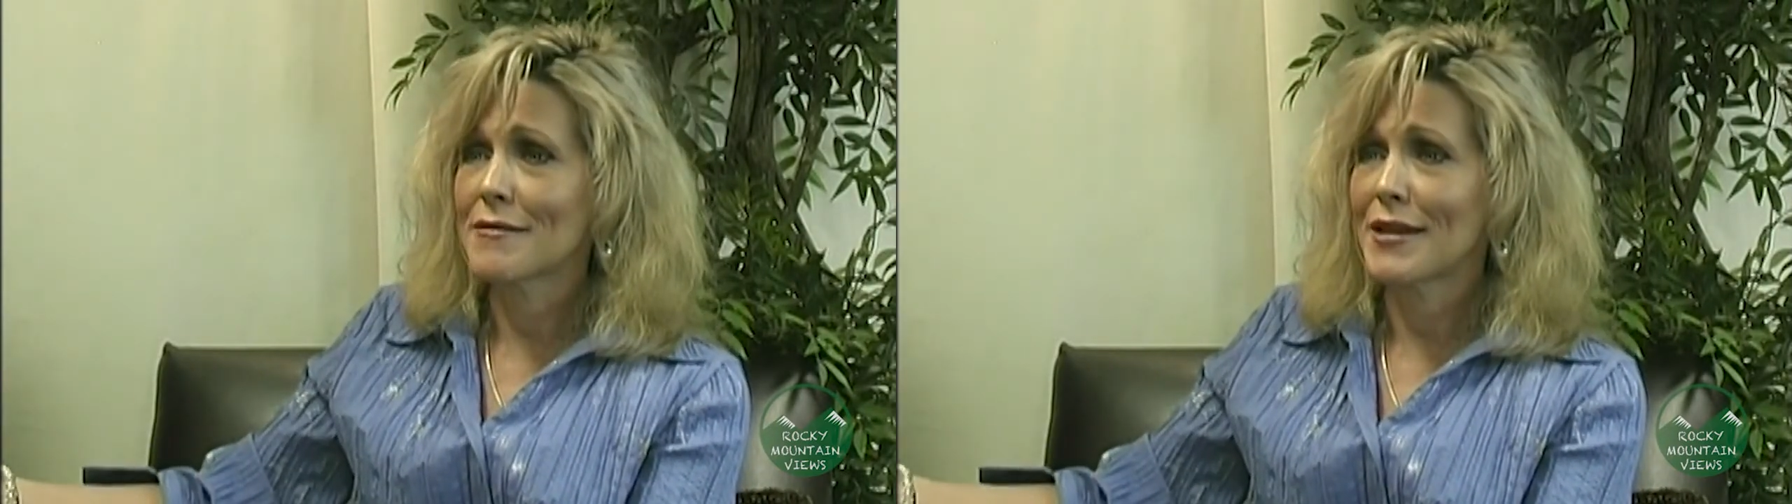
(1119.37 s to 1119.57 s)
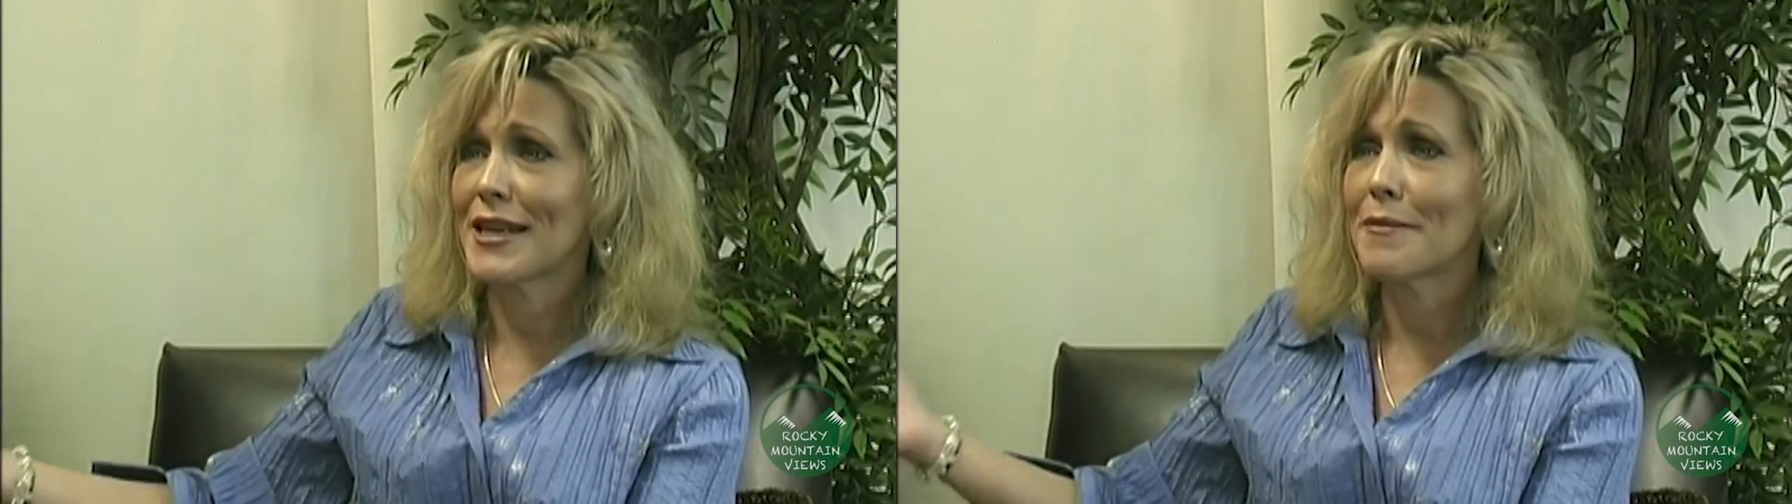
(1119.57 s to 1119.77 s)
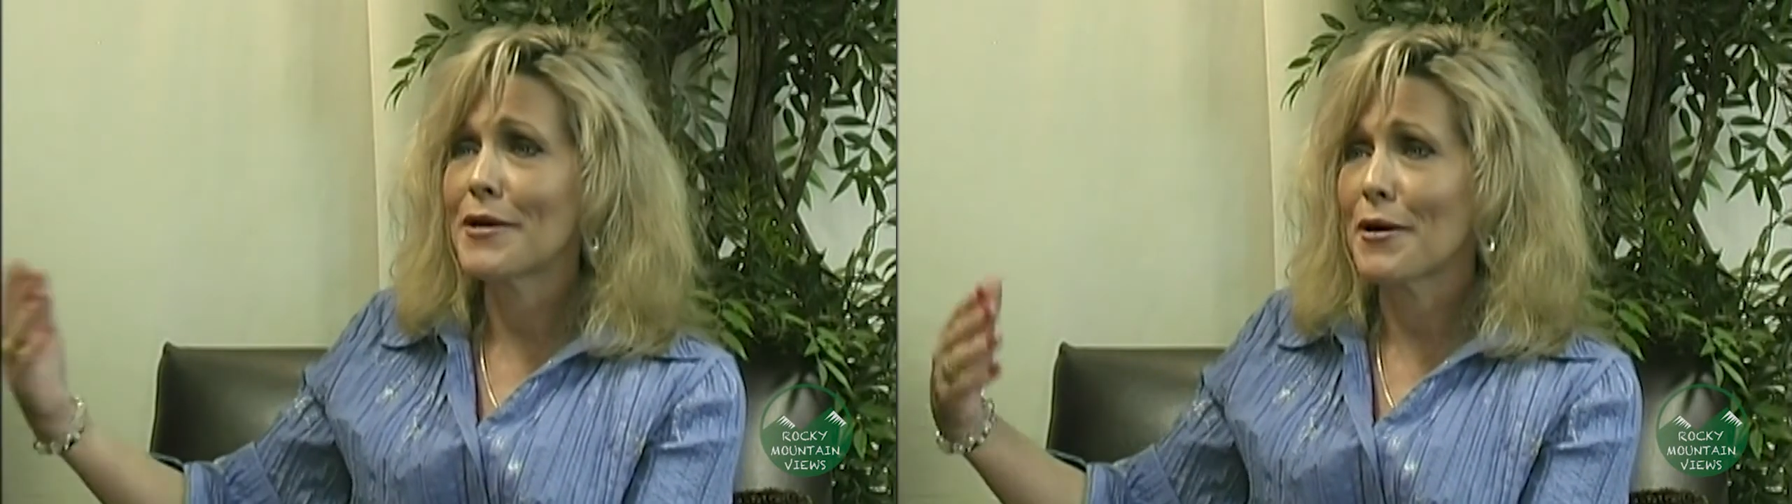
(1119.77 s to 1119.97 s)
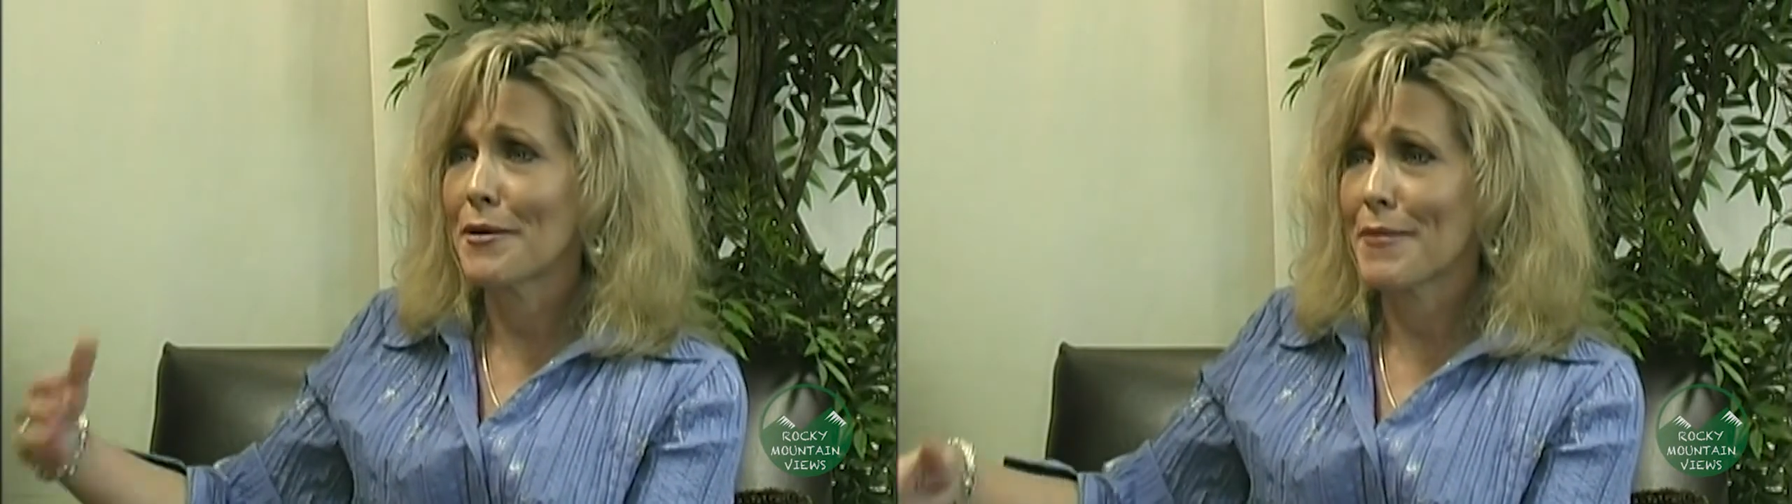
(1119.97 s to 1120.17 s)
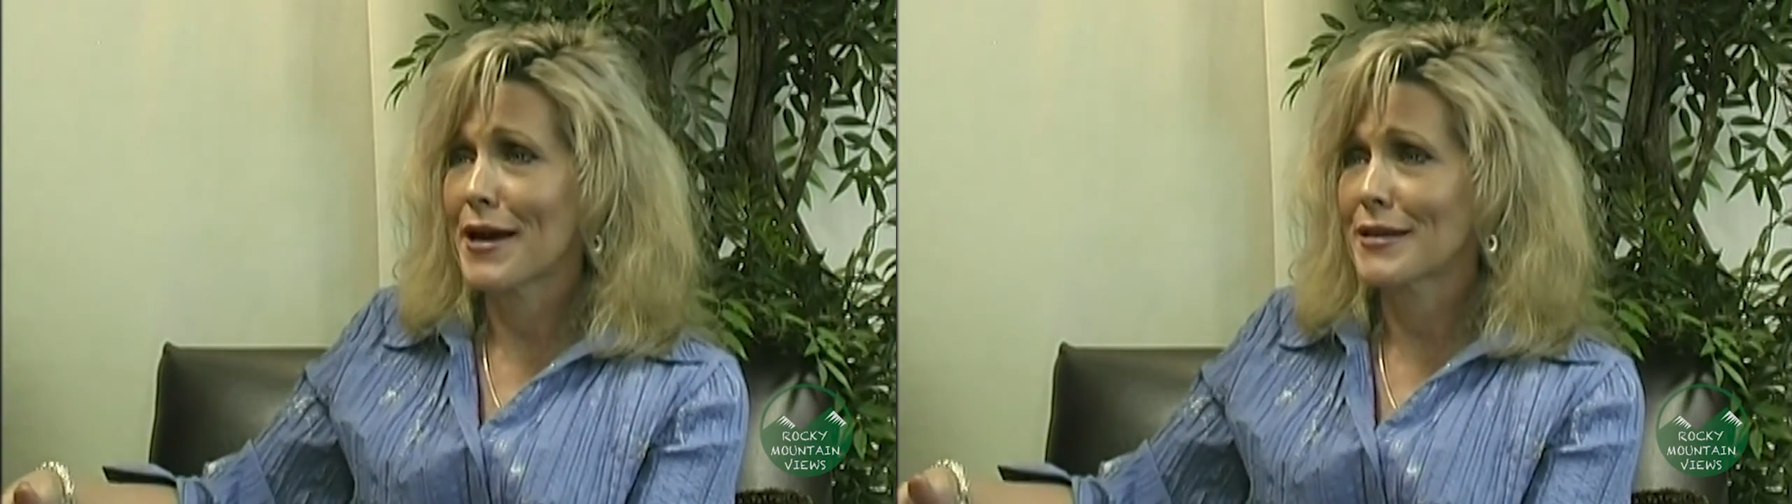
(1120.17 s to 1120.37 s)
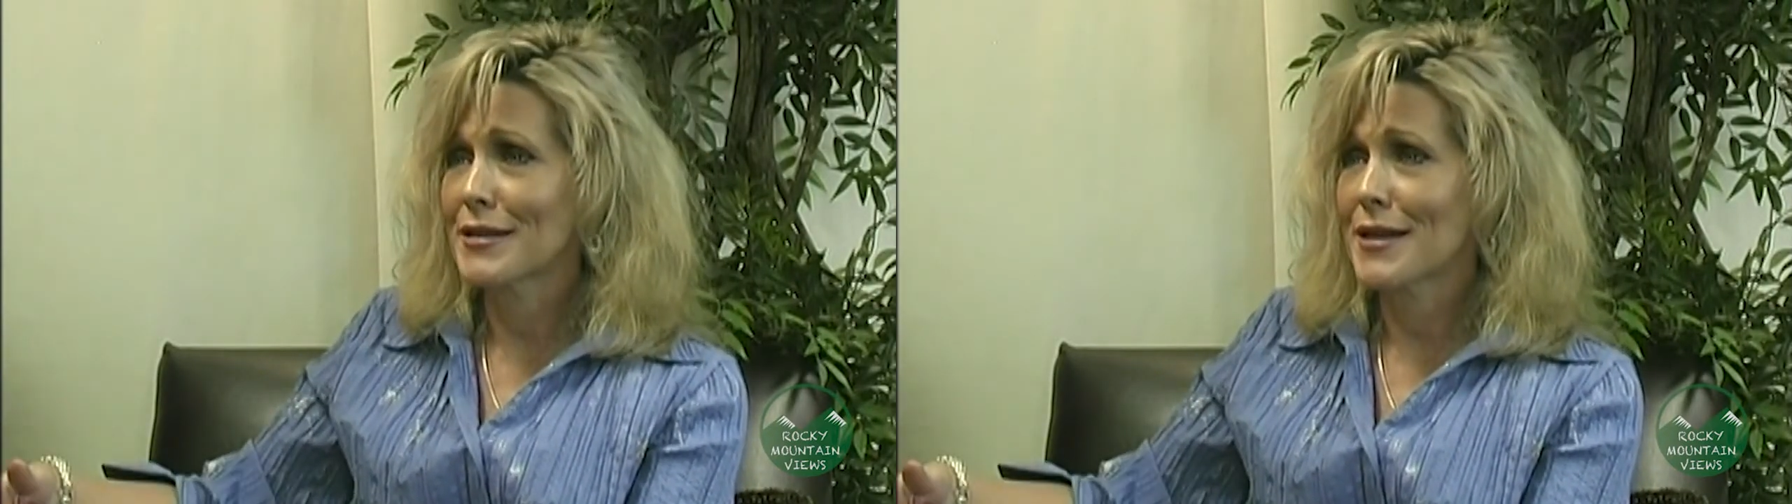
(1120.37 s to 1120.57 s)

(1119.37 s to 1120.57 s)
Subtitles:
I keep going back to